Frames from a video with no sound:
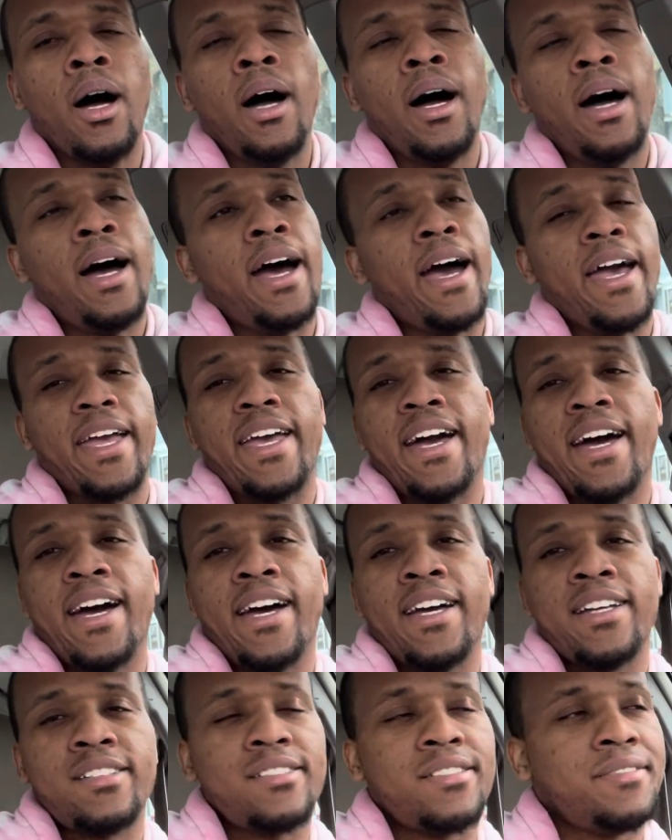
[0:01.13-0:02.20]
Alright
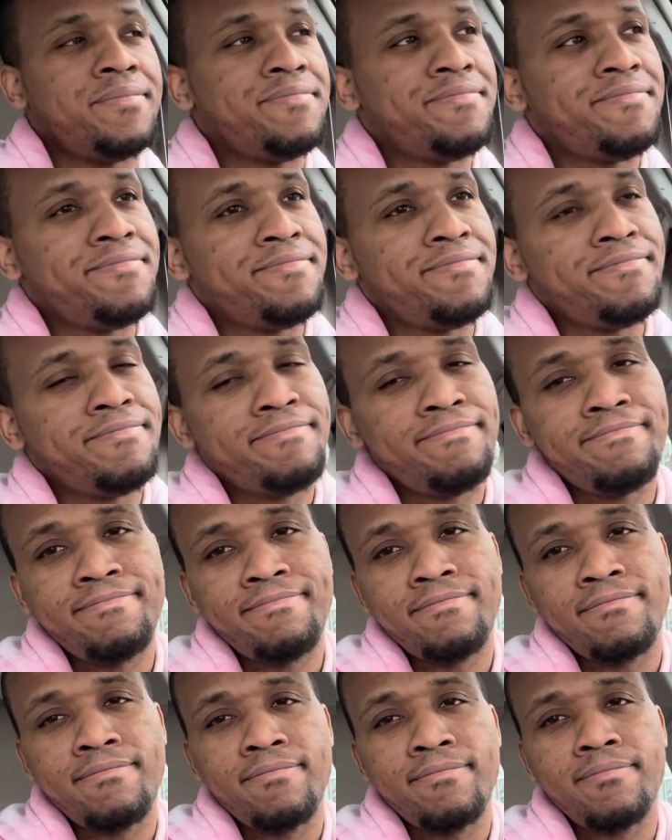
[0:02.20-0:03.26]
guys,
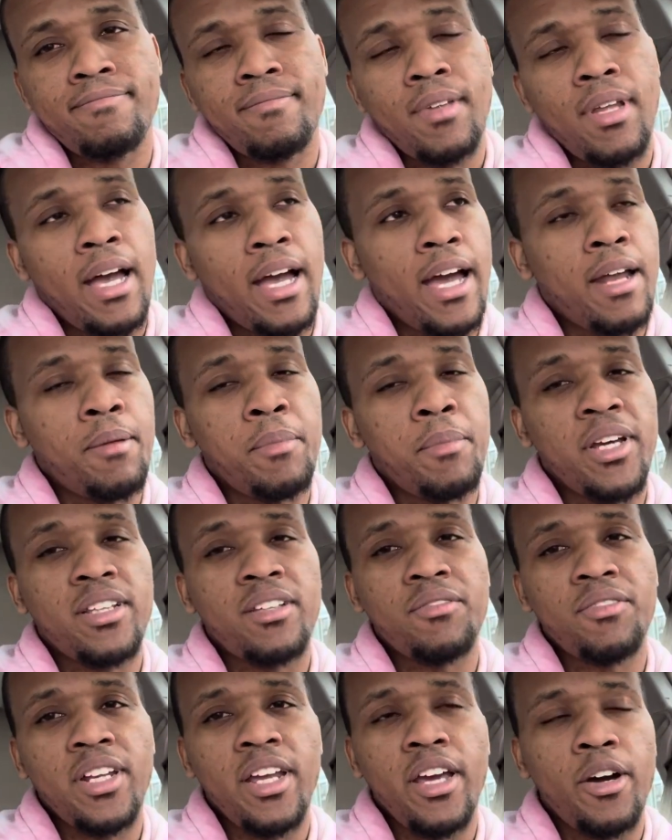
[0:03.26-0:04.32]
I gotta make the
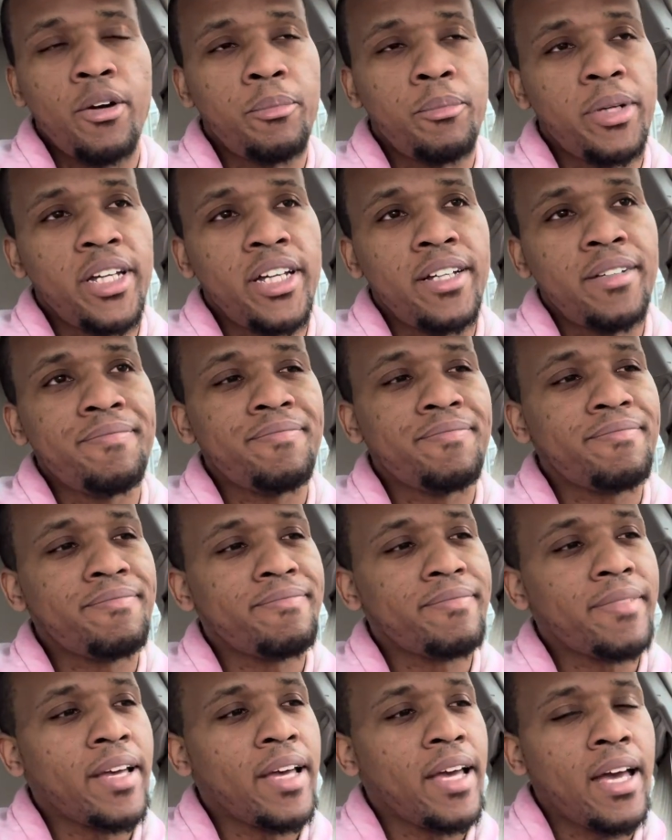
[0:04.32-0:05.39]
video, man.
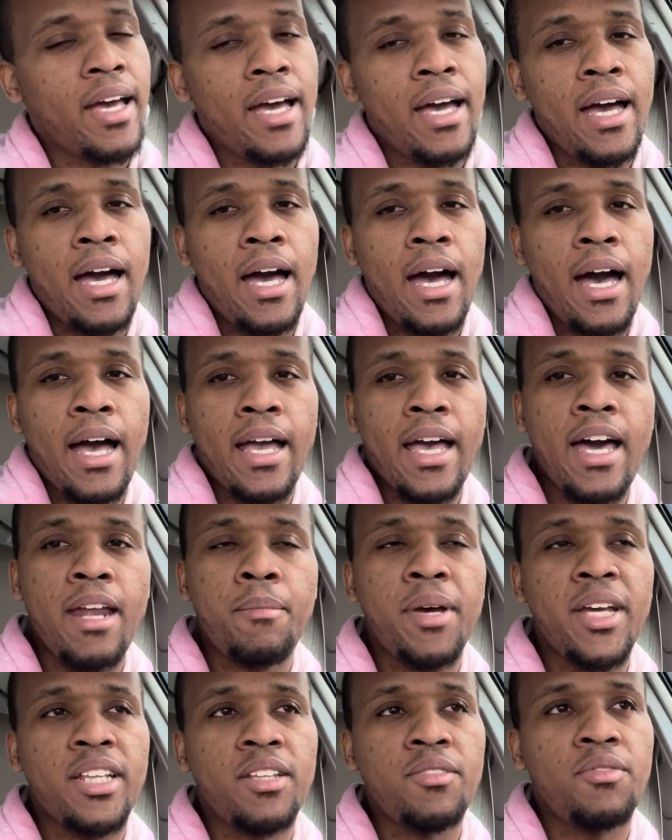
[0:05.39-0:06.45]
I gotta
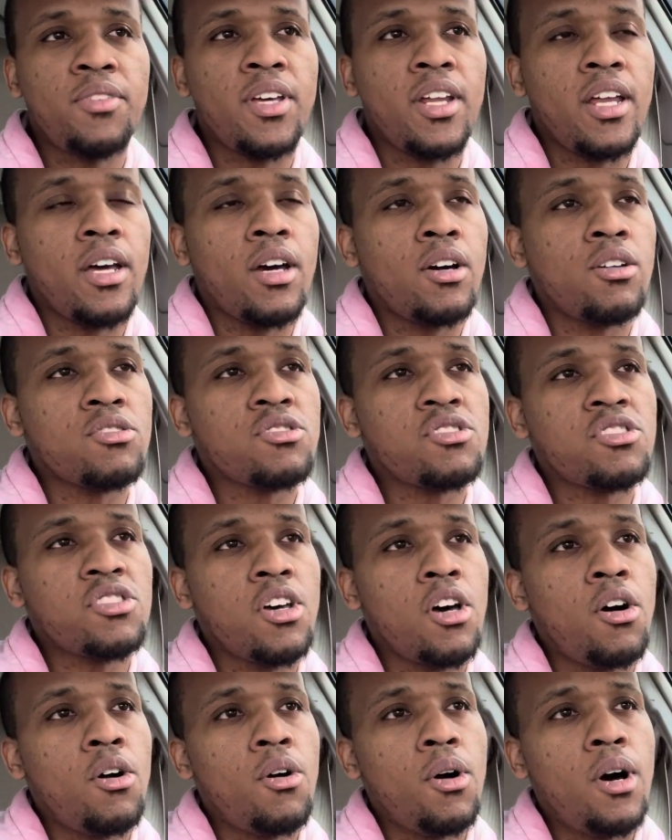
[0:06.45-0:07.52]
make the video.
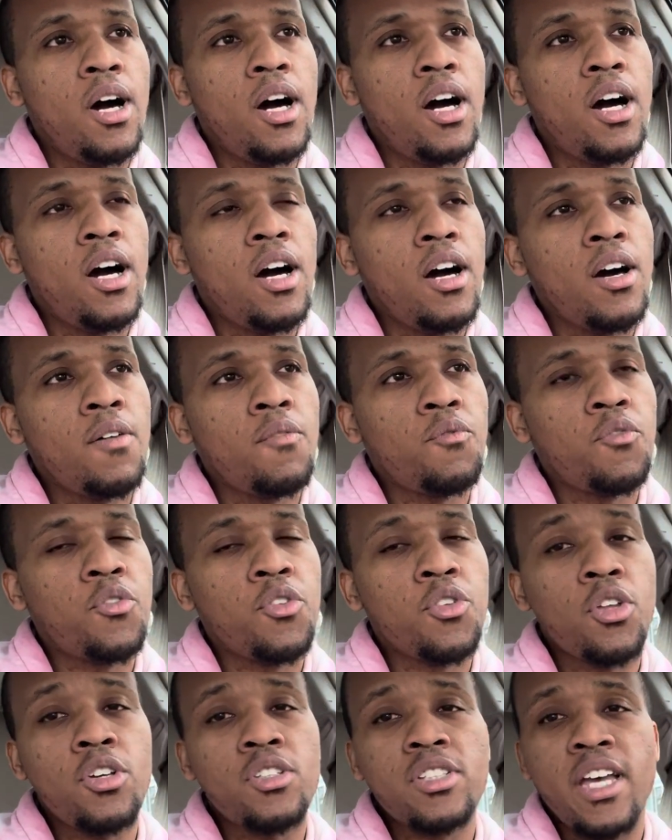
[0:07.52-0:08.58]
So for
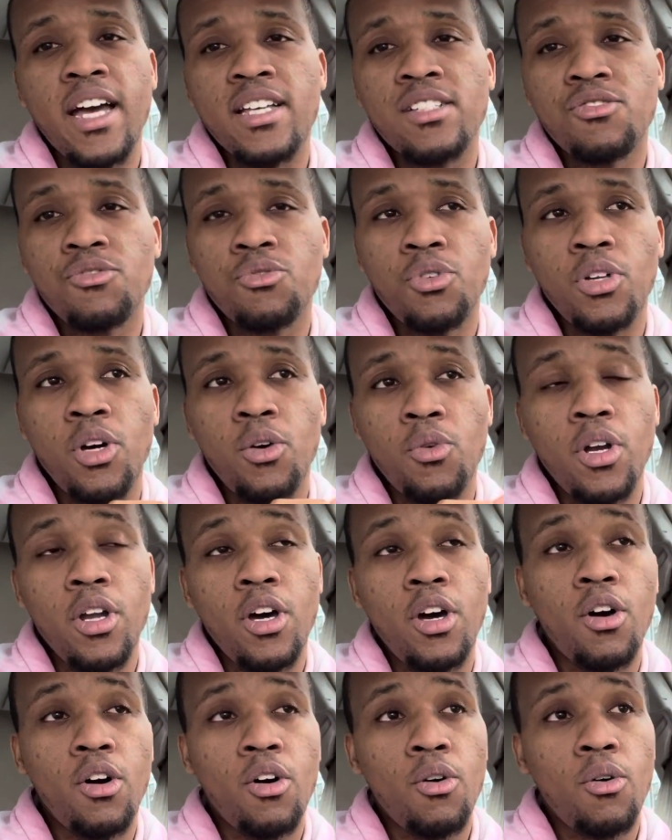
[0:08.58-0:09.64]
those of you guys who don't
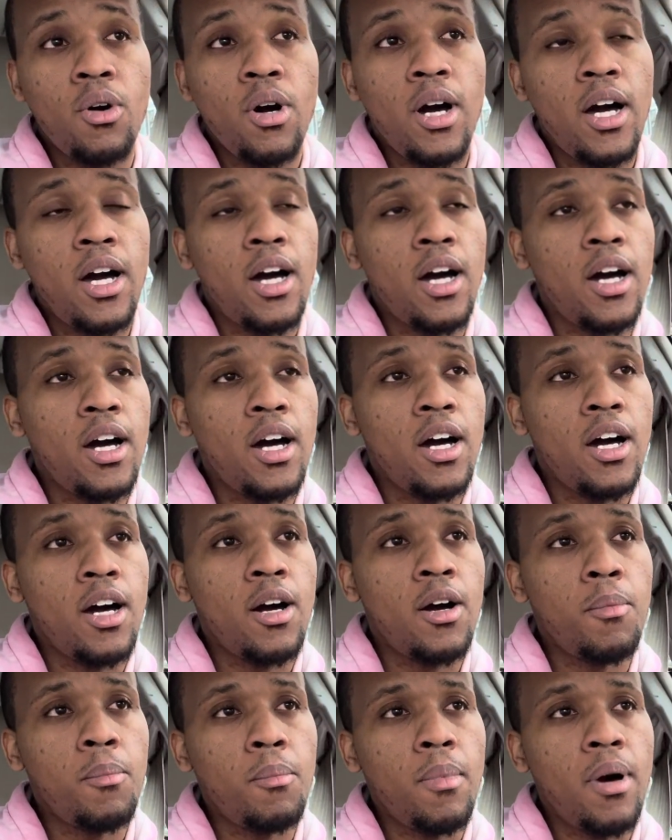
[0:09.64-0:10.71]
know,
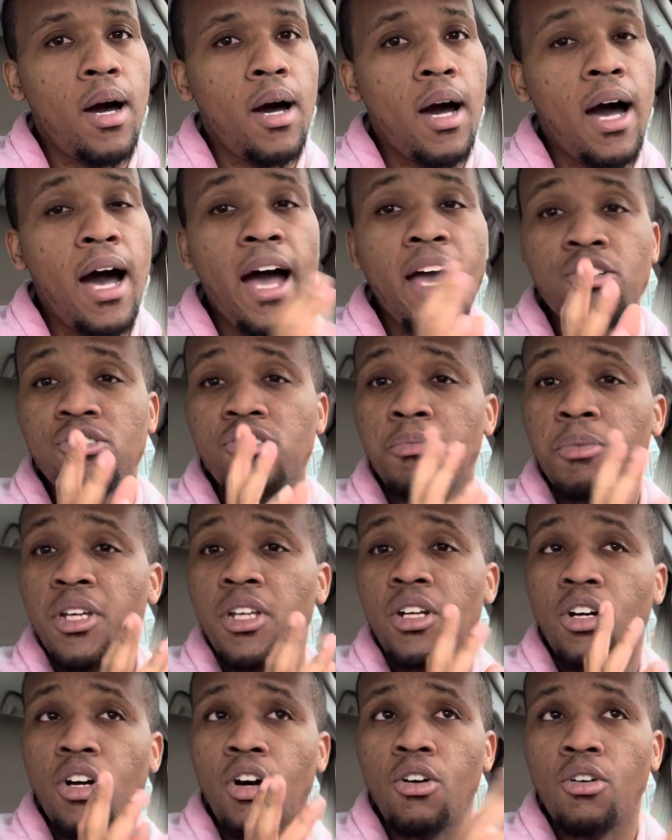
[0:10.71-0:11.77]
I used to be in
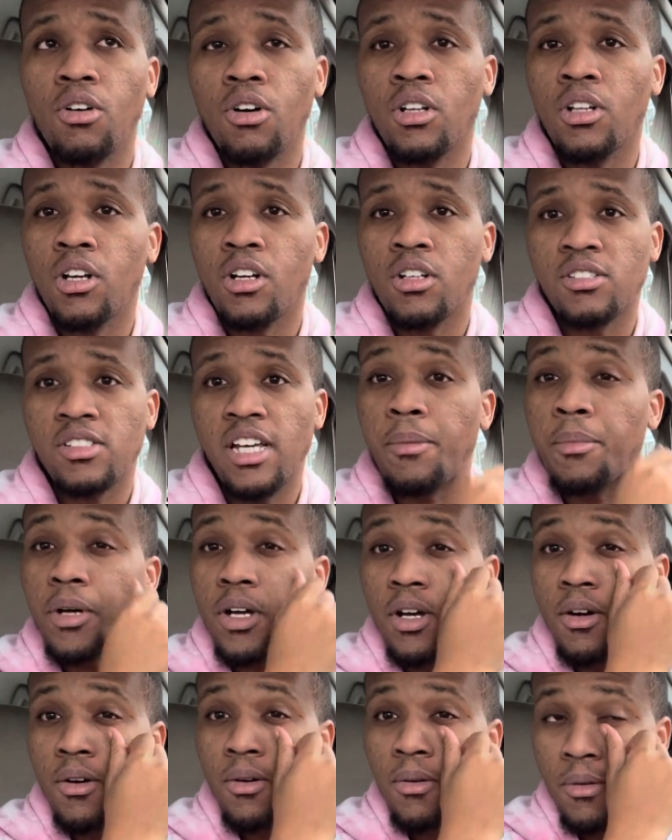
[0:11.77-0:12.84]
a cult a long time
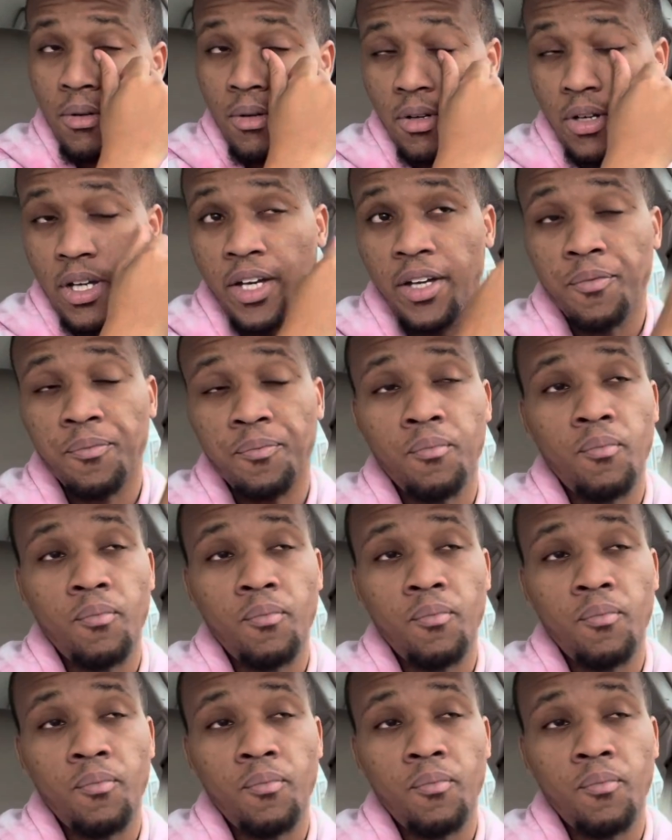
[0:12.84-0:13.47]
ago. Okay.